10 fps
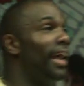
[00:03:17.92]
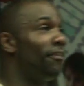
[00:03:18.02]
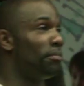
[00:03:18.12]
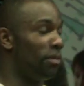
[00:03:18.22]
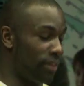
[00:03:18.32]

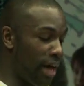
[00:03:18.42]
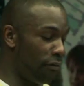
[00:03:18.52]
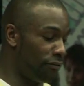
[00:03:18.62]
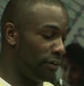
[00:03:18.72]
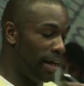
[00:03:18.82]
left
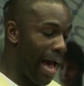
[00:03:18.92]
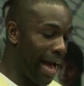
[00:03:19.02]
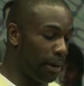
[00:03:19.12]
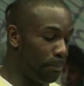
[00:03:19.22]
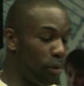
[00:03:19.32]
myself,
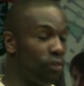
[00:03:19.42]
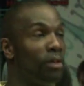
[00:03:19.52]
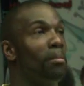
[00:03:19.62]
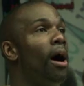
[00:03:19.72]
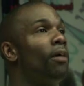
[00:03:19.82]

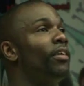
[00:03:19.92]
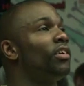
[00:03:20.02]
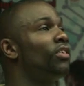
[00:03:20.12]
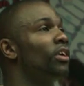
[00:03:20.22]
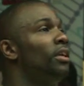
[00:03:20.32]
Akabusi, Mark
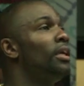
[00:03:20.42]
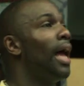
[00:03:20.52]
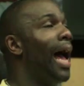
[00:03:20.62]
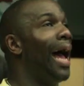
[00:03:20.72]
Richardson,